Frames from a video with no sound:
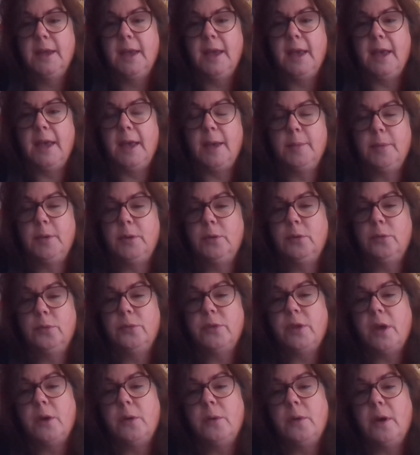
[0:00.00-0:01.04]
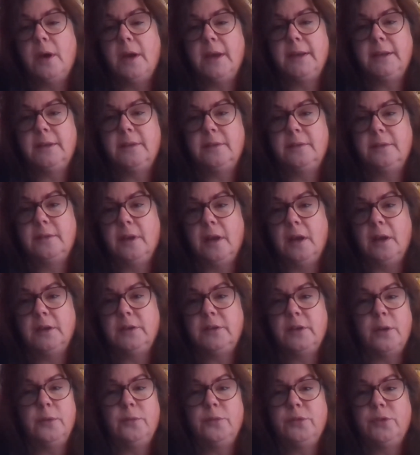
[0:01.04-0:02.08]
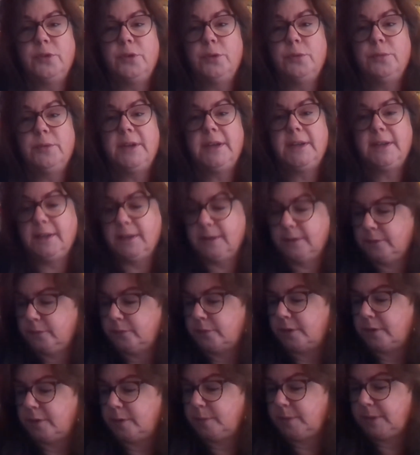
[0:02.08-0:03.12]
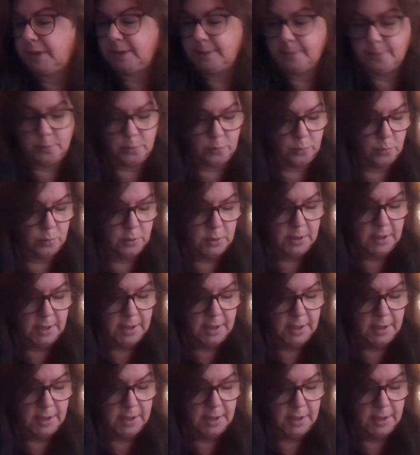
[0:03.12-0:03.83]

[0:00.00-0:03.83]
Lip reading: And although I don't do readings for other people,